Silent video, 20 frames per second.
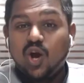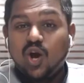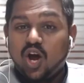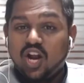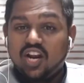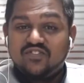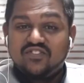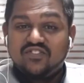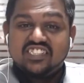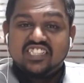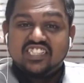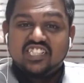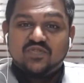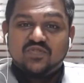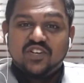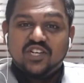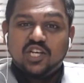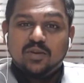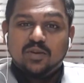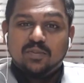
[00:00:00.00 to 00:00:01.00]
all of us as
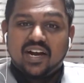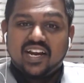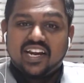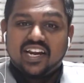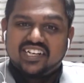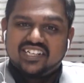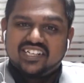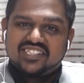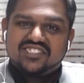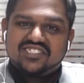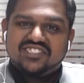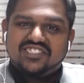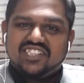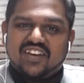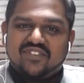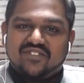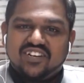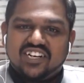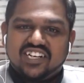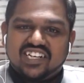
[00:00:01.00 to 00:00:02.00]
video marketers
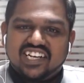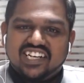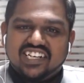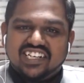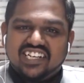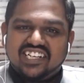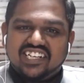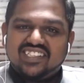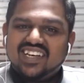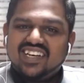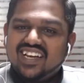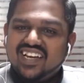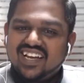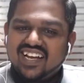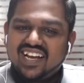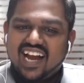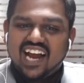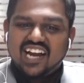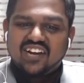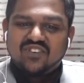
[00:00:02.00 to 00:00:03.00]
definitely need.
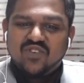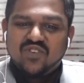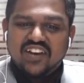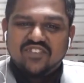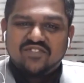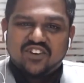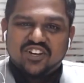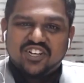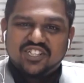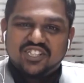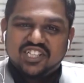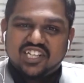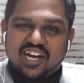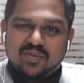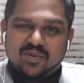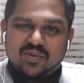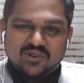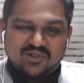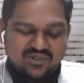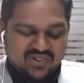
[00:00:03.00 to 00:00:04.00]
Can't wait for it to come
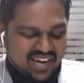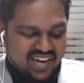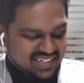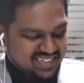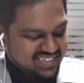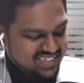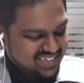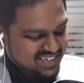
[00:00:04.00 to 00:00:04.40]
out, Rand.